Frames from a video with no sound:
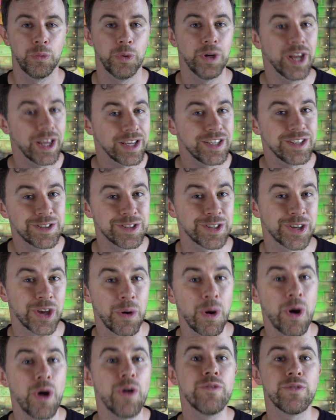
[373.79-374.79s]
We'd like you to
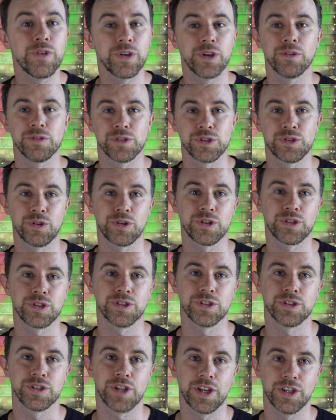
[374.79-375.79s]
go over your
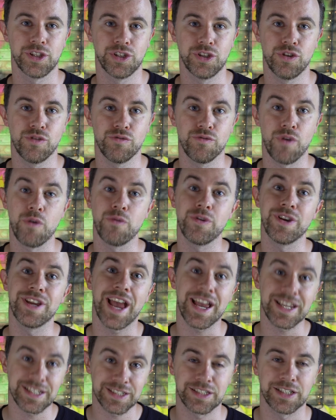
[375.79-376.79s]
instructions that you wrote
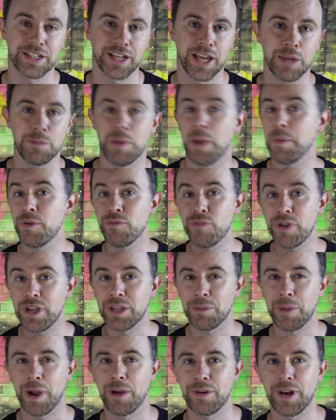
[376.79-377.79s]
yesterday. Maybe read
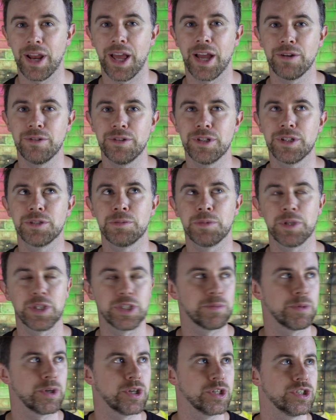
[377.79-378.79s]
them out loud,
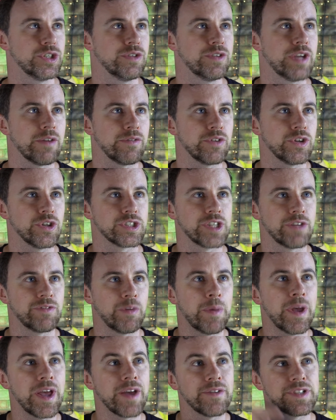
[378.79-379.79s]
just because you've given yourself a
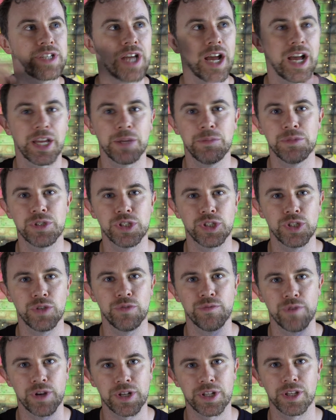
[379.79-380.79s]
bit of time since
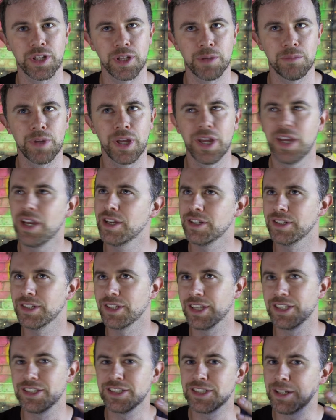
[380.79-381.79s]
you've written them. Do
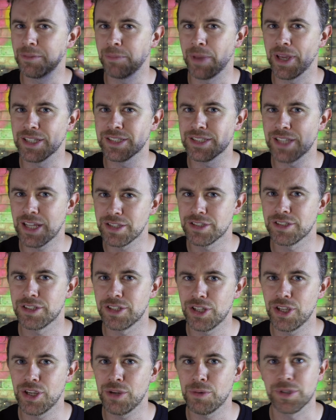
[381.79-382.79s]
they still make sense
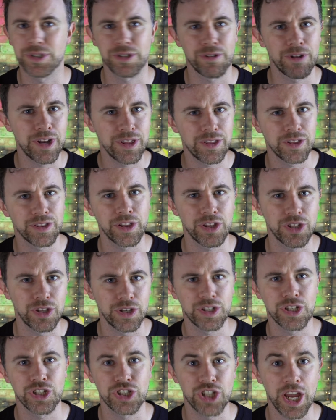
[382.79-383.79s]
to you? Is there anything that you
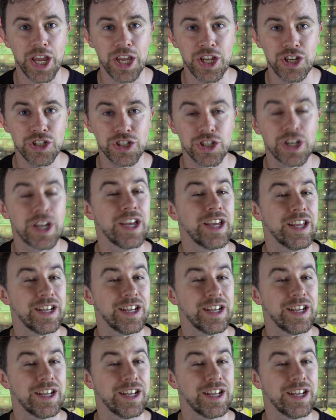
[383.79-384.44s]
need to change?